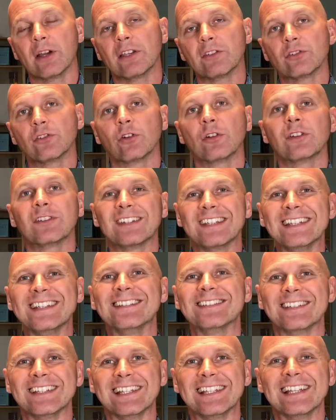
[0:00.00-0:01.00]
It's not as
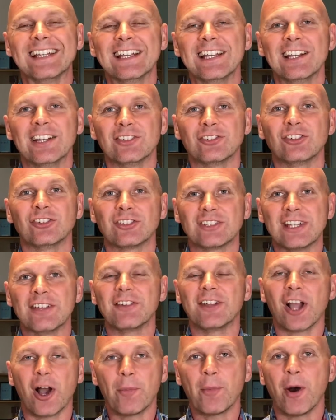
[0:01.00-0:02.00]
easy as just
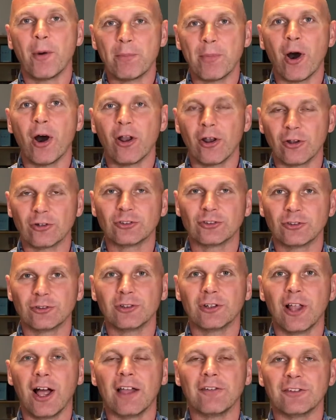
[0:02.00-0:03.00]
giving up our biological
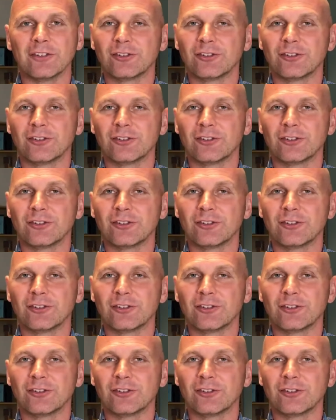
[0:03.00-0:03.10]
life.